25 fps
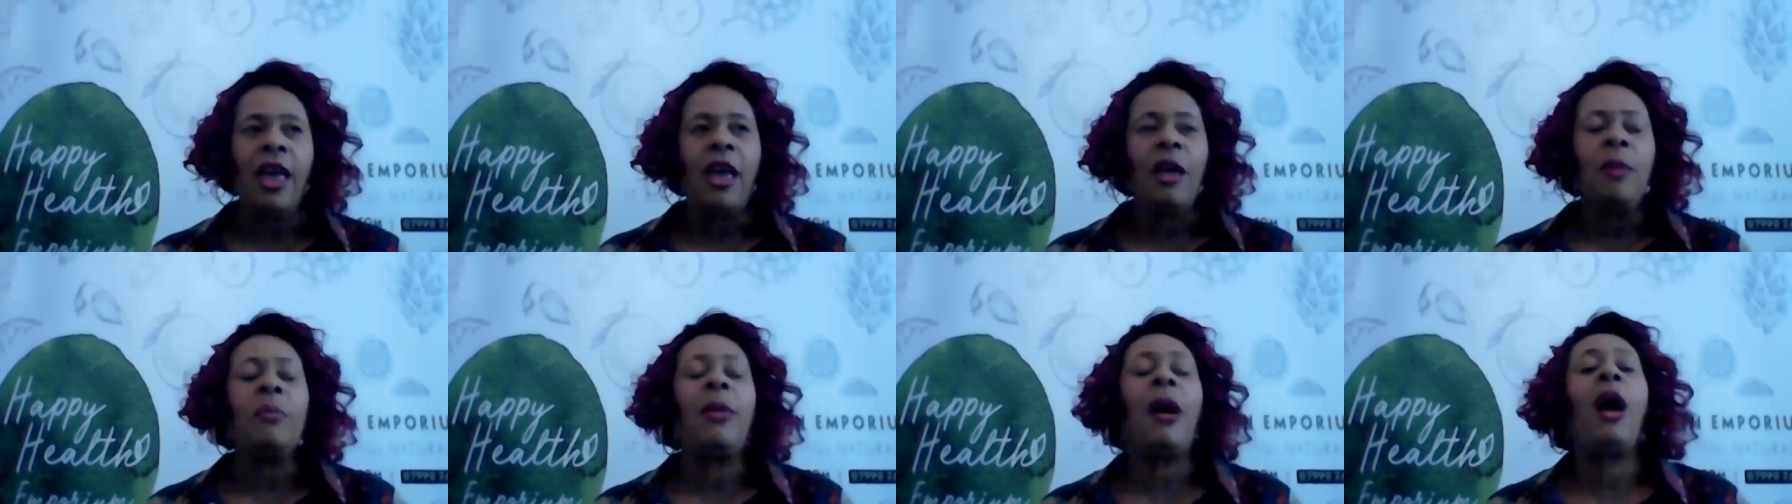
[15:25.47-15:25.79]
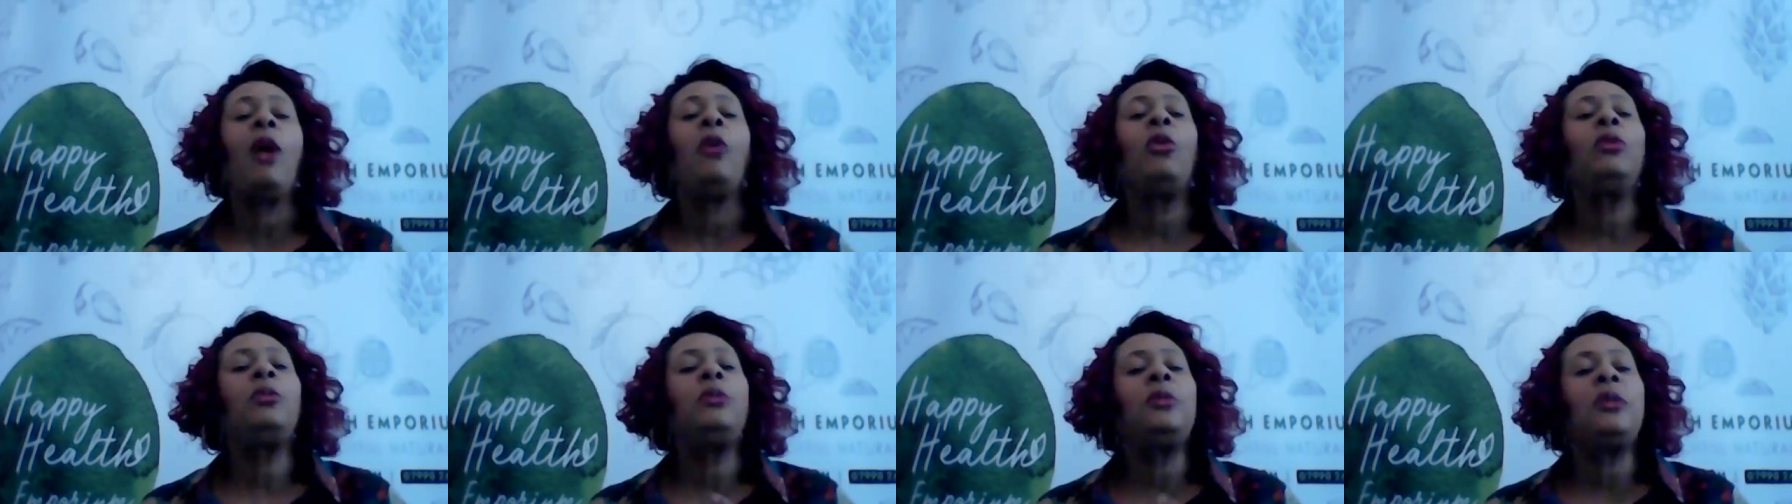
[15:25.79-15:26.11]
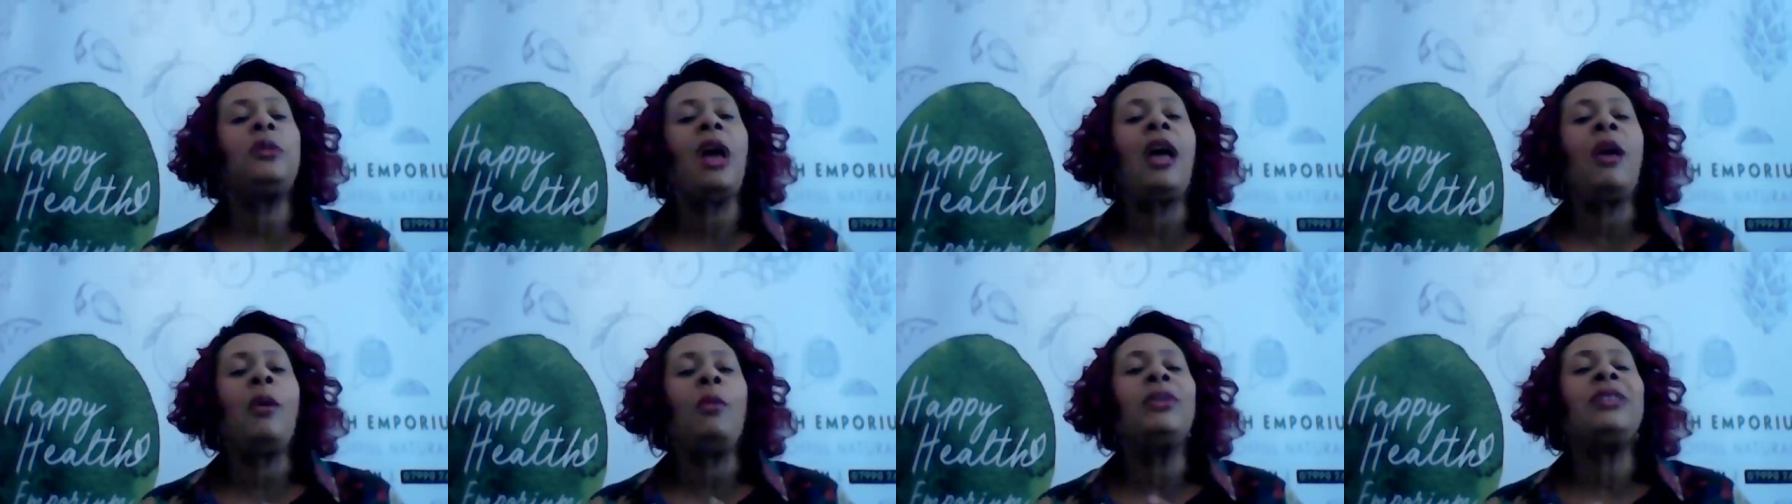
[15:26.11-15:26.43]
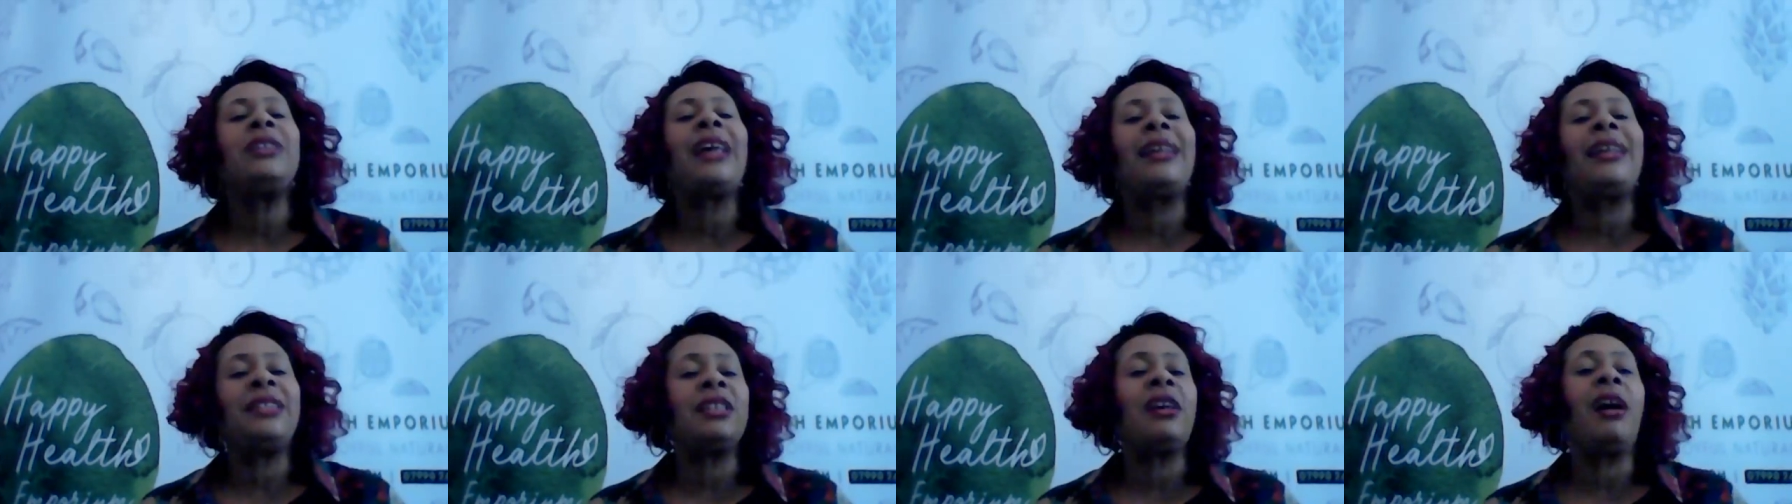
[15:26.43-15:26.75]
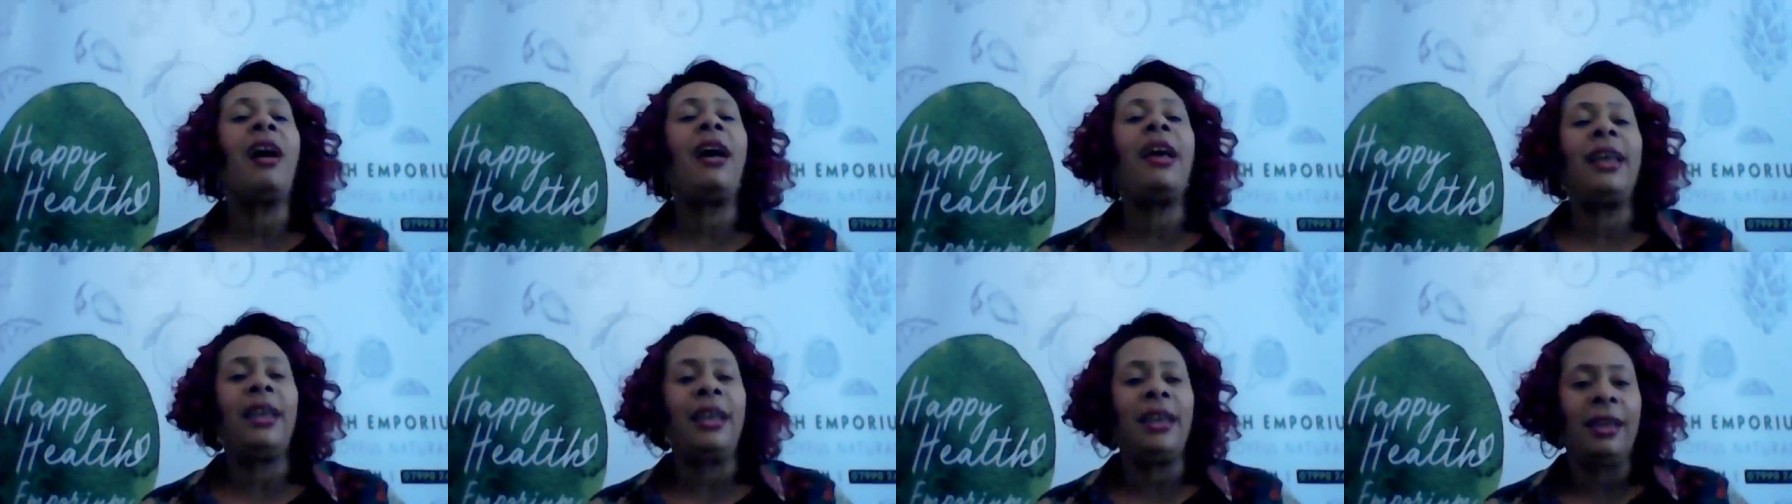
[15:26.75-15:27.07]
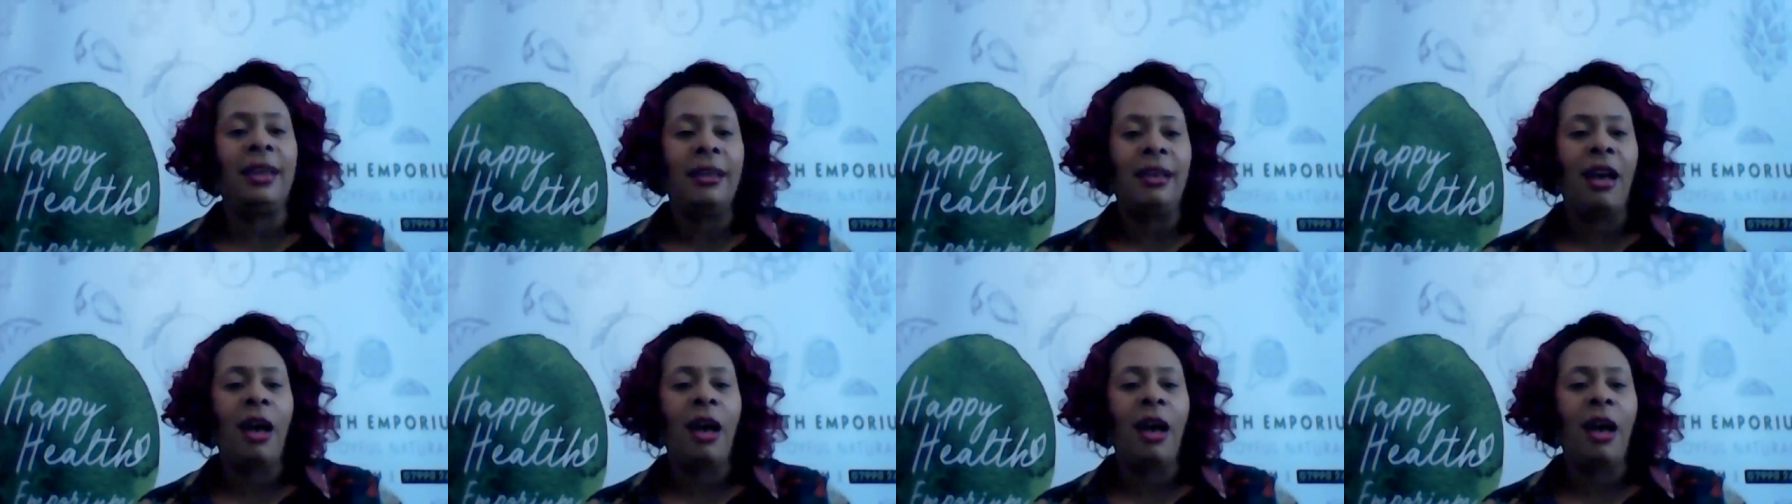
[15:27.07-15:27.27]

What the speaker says: But I would. It was anxiety.